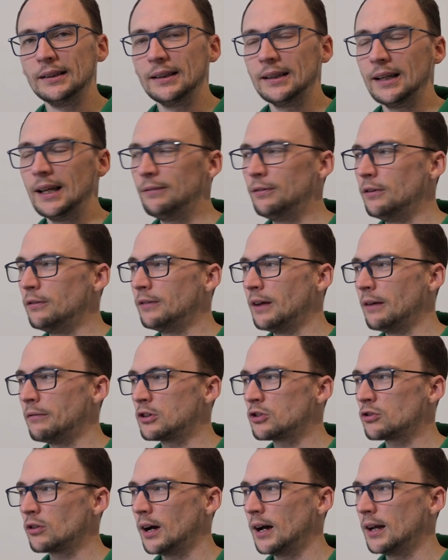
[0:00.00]
If you've never
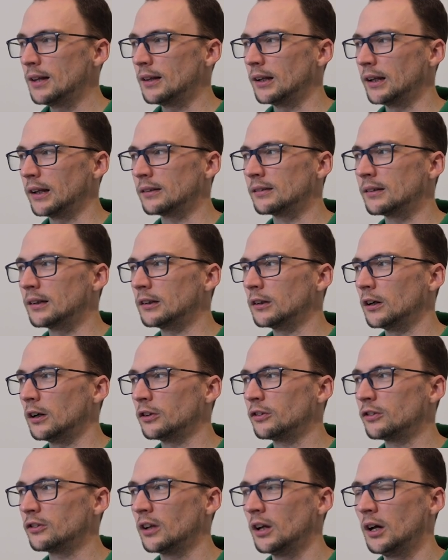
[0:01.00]
tried the legacy
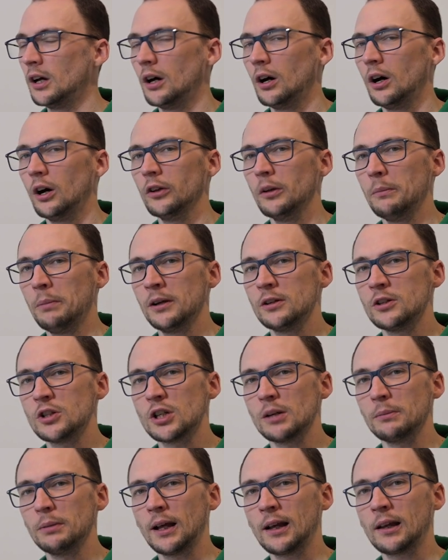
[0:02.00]
gloss on the
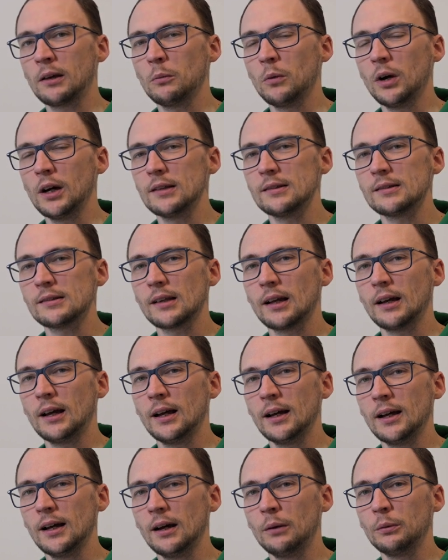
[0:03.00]
punchier black and whites,
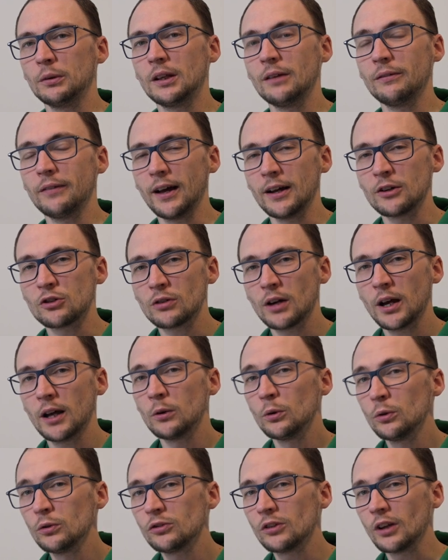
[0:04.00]
uh, I would give that a try. And
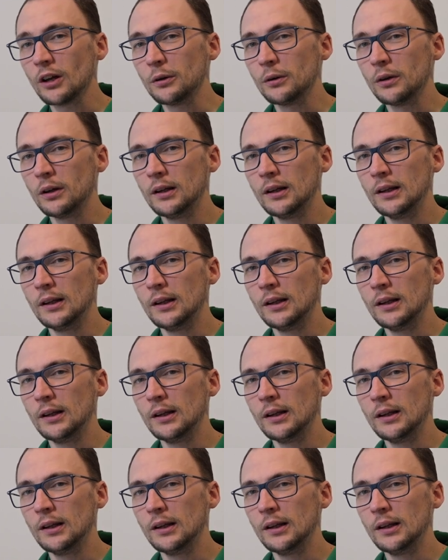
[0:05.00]
also